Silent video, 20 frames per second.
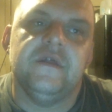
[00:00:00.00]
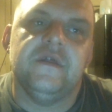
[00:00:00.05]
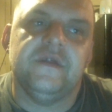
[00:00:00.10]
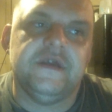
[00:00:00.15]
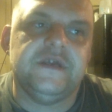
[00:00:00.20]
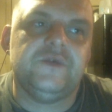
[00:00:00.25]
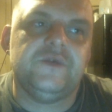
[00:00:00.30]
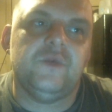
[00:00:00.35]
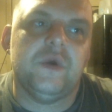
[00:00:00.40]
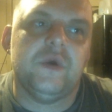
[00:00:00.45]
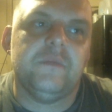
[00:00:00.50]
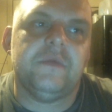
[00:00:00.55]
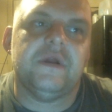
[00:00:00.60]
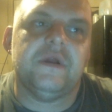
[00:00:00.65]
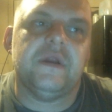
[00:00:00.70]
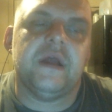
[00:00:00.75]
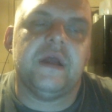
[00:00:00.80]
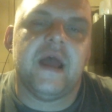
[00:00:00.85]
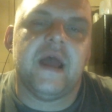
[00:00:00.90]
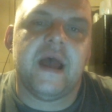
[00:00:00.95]
These
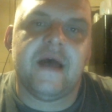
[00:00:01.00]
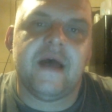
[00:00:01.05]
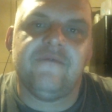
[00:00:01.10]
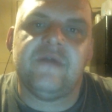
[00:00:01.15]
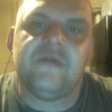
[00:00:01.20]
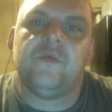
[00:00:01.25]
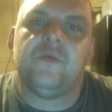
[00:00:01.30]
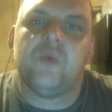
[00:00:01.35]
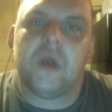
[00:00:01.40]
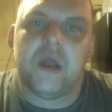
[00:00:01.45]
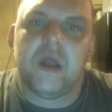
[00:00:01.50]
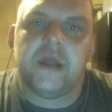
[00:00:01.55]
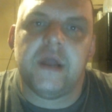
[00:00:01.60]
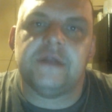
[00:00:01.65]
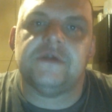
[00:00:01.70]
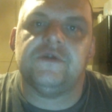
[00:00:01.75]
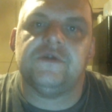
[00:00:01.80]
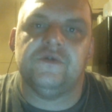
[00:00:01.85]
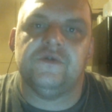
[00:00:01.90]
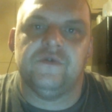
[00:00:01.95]
women have a
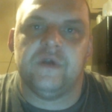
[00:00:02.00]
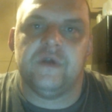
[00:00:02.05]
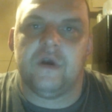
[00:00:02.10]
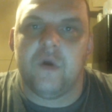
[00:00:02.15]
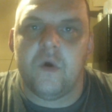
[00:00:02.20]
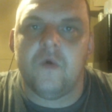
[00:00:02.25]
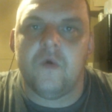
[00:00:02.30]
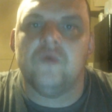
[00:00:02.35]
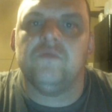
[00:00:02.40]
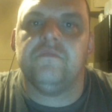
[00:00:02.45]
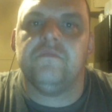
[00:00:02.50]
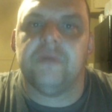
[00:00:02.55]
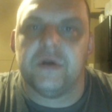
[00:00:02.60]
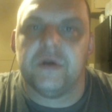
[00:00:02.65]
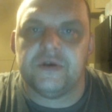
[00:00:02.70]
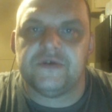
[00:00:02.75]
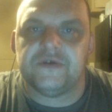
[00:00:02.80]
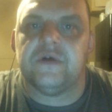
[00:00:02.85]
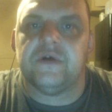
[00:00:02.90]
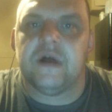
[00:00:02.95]
right to their own
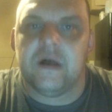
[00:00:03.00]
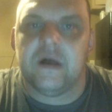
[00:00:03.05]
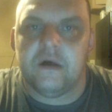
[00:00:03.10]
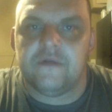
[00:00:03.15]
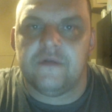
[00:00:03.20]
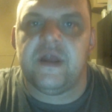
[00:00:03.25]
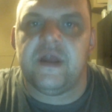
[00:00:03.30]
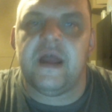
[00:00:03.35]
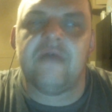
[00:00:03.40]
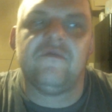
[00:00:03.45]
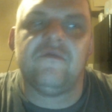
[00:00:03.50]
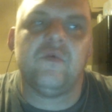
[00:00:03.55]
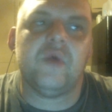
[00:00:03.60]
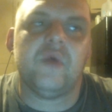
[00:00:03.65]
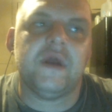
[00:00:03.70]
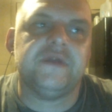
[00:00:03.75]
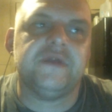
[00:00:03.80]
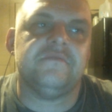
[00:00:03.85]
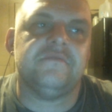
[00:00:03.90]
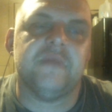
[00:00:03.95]
personal health. They have a
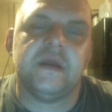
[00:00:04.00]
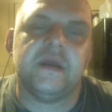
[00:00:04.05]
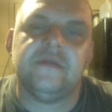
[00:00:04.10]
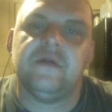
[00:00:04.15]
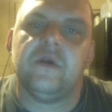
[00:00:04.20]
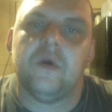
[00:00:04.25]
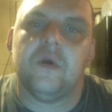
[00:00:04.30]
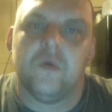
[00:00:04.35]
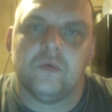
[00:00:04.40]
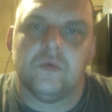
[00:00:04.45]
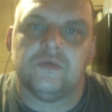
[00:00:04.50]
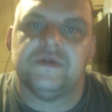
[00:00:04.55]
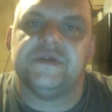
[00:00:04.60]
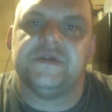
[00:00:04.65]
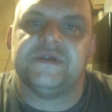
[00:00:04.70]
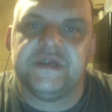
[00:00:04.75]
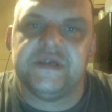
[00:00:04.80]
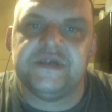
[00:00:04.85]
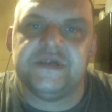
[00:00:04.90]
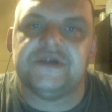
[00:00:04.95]
right to make their own
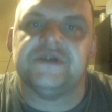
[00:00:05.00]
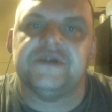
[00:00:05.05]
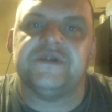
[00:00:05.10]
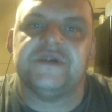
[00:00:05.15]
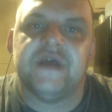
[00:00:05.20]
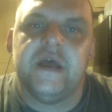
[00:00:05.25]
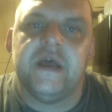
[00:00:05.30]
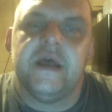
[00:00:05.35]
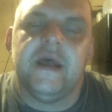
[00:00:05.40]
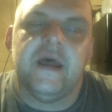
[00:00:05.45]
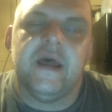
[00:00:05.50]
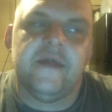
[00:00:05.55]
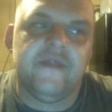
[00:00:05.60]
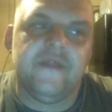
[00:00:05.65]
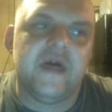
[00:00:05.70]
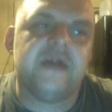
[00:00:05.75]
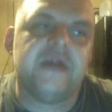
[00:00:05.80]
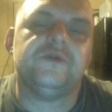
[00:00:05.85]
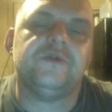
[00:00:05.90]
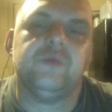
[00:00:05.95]
decisions. And
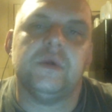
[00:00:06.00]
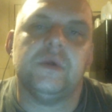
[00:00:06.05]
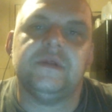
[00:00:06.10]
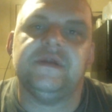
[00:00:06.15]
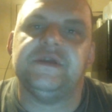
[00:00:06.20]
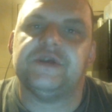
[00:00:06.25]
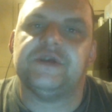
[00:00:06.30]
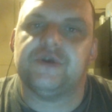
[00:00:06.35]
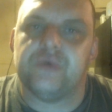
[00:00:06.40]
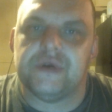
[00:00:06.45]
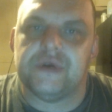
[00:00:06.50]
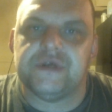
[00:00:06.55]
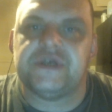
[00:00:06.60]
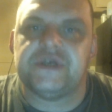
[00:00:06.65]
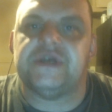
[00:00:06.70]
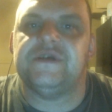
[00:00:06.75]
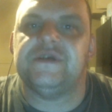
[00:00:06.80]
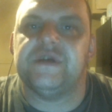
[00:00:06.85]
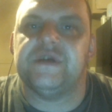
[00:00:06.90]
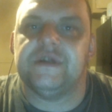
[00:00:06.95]
that is what these
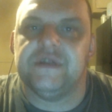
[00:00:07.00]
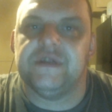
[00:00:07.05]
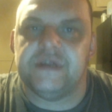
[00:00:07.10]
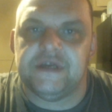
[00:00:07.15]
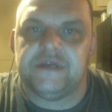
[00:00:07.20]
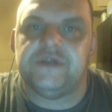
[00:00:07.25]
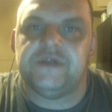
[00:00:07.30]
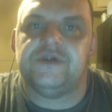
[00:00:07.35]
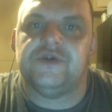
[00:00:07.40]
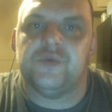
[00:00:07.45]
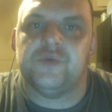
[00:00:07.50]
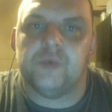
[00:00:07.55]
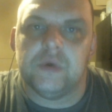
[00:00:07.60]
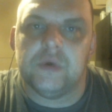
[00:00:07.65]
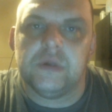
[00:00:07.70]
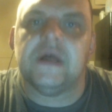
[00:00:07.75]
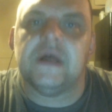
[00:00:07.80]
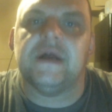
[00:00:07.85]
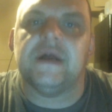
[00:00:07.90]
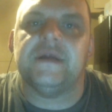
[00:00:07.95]
Christians need to
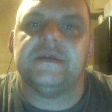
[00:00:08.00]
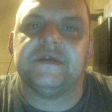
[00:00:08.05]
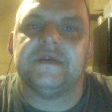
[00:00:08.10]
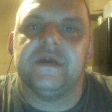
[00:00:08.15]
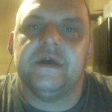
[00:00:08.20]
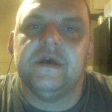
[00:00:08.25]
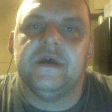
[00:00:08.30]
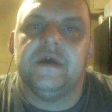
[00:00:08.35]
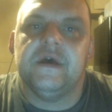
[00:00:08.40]
realize.